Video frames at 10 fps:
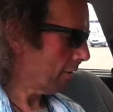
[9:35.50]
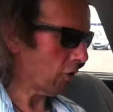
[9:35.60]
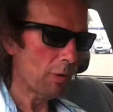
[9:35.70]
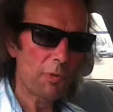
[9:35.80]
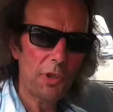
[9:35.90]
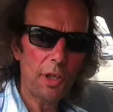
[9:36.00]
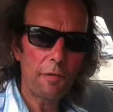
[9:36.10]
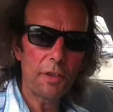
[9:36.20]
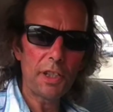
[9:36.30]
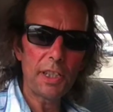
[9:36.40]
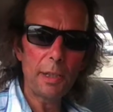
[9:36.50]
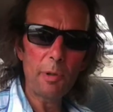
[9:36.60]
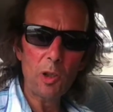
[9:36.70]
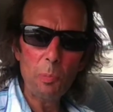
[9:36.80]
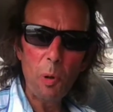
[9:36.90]
Got some stuff for the tea,
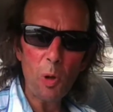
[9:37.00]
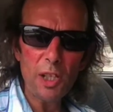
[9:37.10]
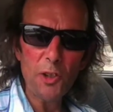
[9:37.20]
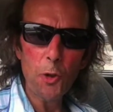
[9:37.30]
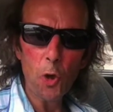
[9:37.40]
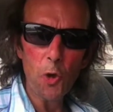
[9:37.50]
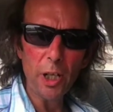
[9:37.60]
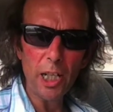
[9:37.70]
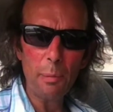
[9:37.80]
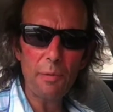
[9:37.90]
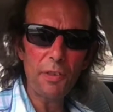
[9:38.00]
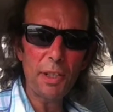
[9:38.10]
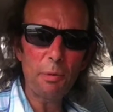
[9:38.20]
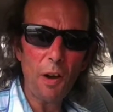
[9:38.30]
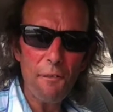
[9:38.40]
because Paul and Dawn are coming for
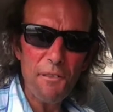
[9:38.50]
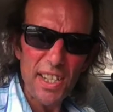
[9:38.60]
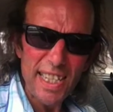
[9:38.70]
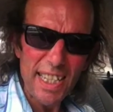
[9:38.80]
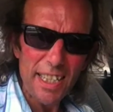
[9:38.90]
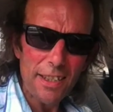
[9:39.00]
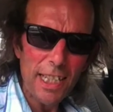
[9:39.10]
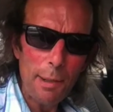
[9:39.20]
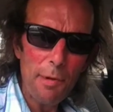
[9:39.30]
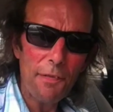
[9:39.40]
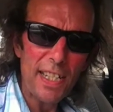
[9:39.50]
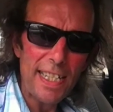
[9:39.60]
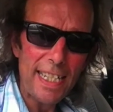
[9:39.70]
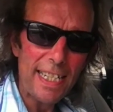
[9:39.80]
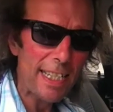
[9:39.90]
that. We've got visitors coming for
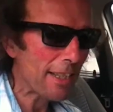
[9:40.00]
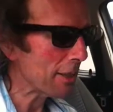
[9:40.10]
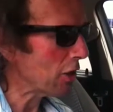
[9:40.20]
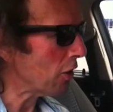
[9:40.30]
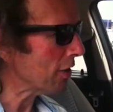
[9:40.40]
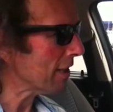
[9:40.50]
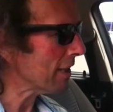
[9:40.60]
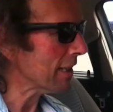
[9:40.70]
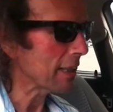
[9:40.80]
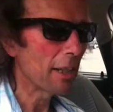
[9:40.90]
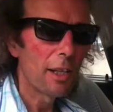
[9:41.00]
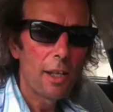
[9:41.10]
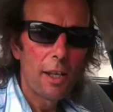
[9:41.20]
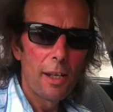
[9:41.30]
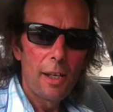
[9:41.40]
tea tonight, honestly.
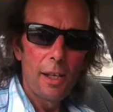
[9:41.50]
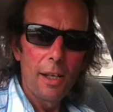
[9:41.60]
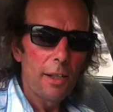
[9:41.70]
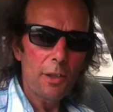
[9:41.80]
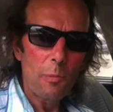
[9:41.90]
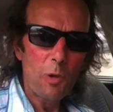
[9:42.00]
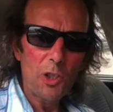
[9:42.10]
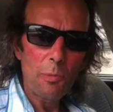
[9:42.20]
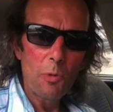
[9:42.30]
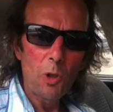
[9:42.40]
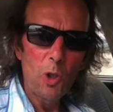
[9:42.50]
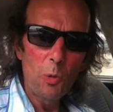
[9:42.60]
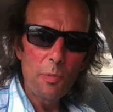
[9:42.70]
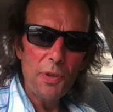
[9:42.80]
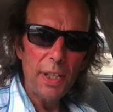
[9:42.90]
So I bought some more
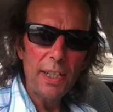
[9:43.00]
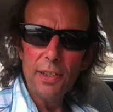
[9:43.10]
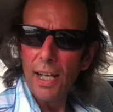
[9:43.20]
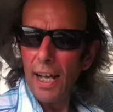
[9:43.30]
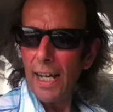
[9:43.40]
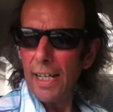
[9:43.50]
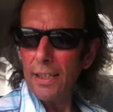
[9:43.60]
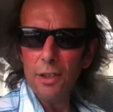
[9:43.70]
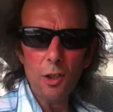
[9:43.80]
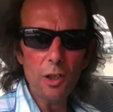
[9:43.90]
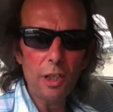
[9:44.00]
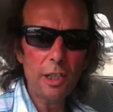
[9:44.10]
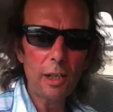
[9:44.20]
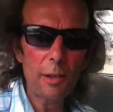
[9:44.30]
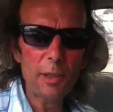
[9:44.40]
loom things, and
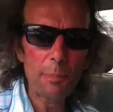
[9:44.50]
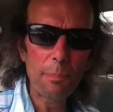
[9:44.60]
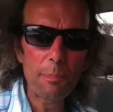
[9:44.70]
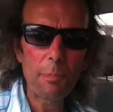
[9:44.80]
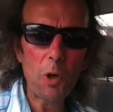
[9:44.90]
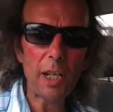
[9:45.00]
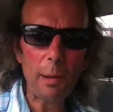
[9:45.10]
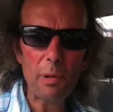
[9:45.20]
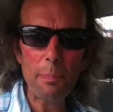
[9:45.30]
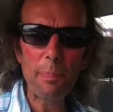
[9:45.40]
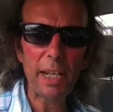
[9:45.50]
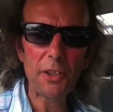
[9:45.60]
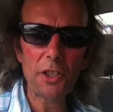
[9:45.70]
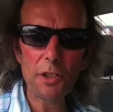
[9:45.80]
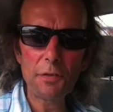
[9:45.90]
I bought a couple of
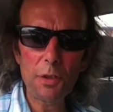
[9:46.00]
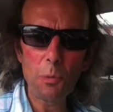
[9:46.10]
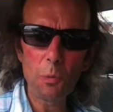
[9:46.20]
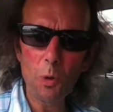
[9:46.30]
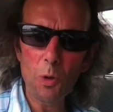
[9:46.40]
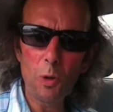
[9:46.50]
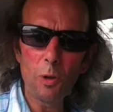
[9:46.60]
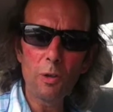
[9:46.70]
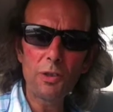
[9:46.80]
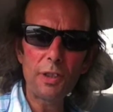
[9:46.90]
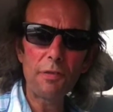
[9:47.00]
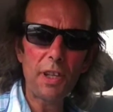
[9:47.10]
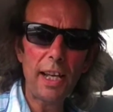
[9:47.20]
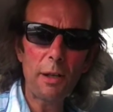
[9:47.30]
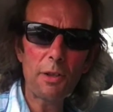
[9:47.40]
pictures for the walls and for
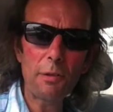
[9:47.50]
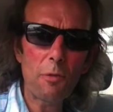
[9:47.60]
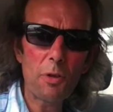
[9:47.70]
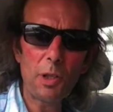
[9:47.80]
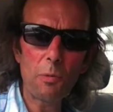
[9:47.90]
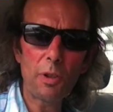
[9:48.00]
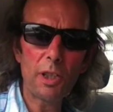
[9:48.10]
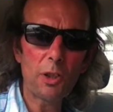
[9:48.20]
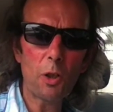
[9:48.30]
the house that Rosie wanted.